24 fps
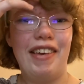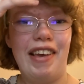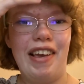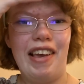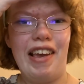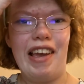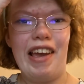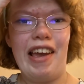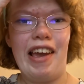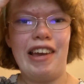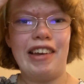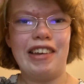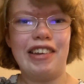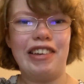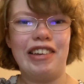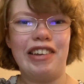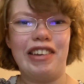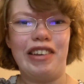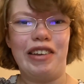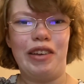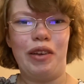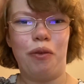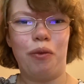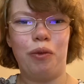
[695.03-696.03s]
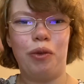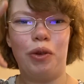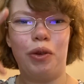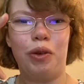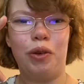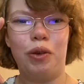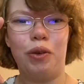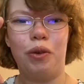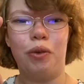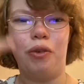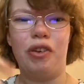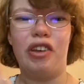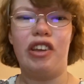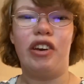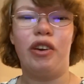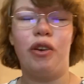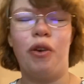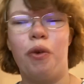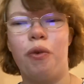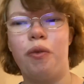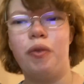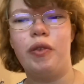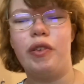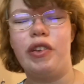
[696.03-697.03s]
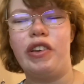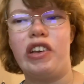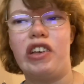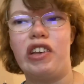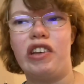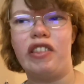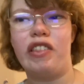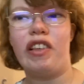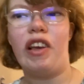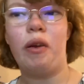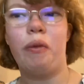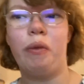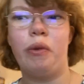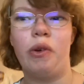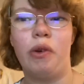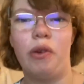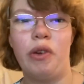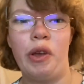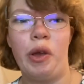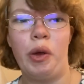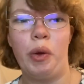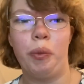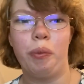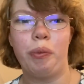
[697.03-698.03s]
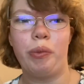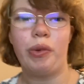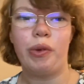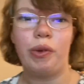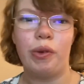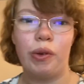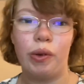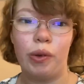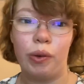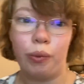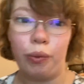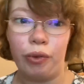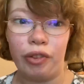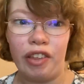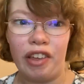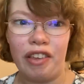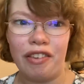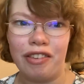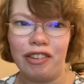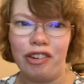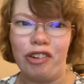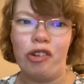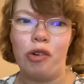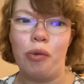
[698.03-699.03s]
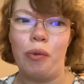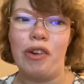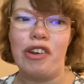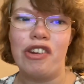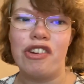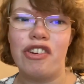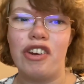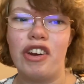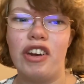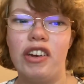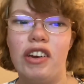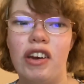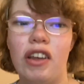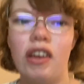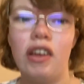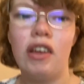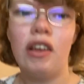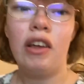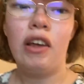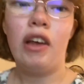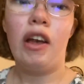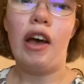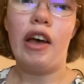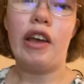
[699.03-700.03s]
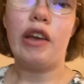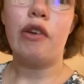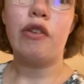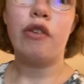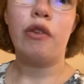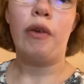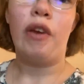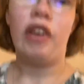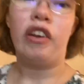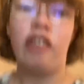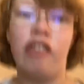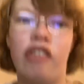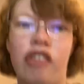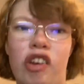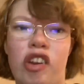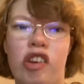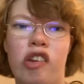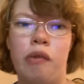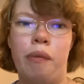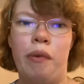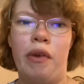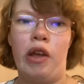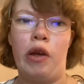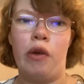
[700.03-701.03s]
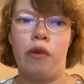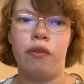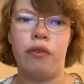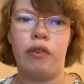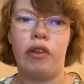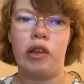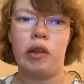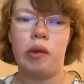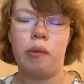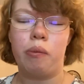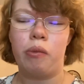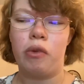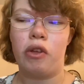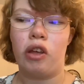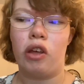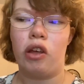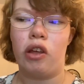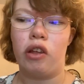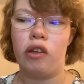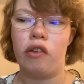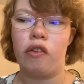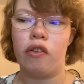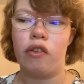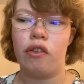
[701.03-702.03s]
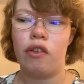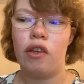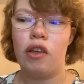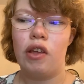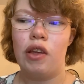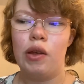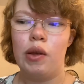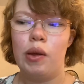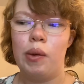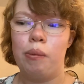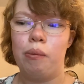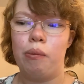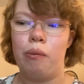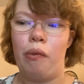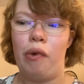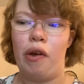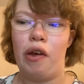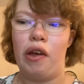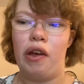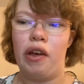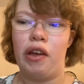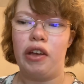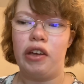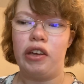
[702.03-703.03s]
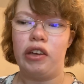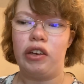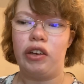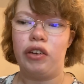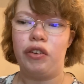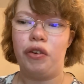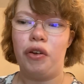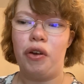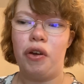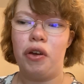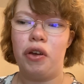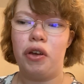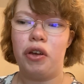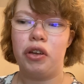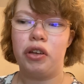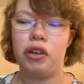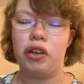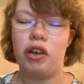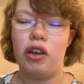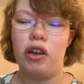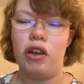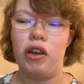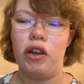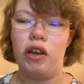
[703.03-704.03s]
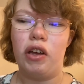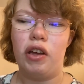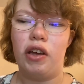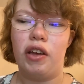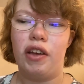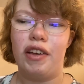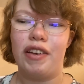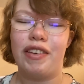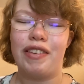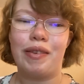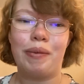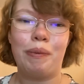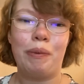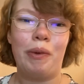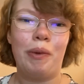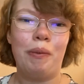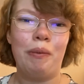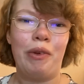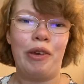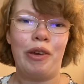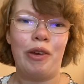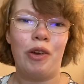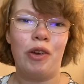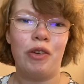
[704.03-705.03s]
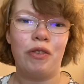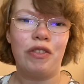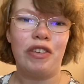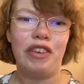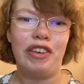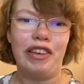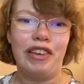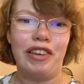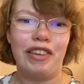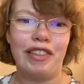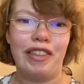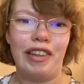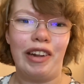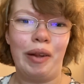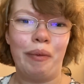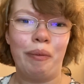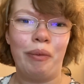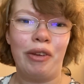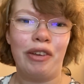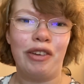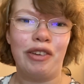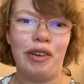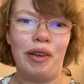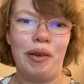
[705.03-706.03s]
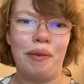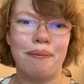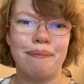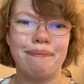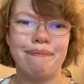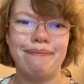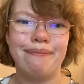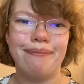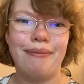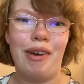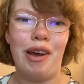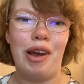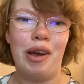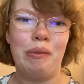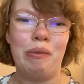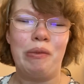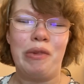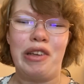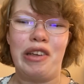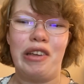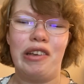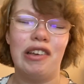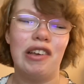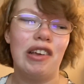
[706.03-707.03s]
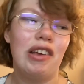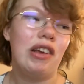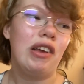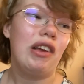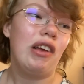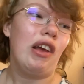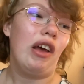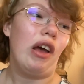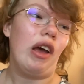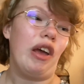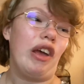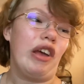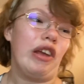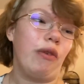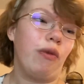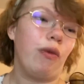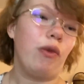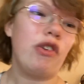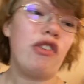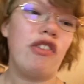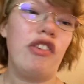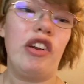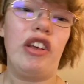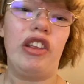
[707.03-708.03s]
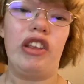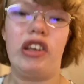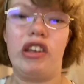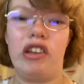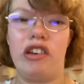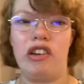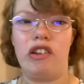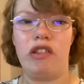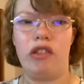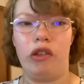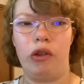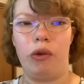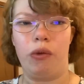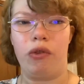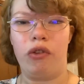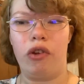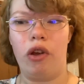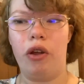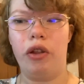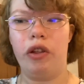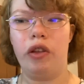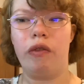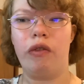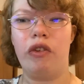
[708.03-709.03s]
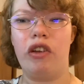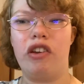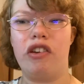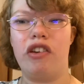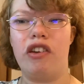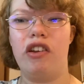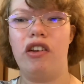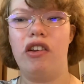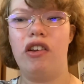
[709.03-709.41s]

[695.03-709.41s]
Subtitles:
acne, woo, and hopefully that will help with that situation. I also had to change my outfit because my dog spilled my coffee that I picked up on me. I fortunately didn't lose all of it,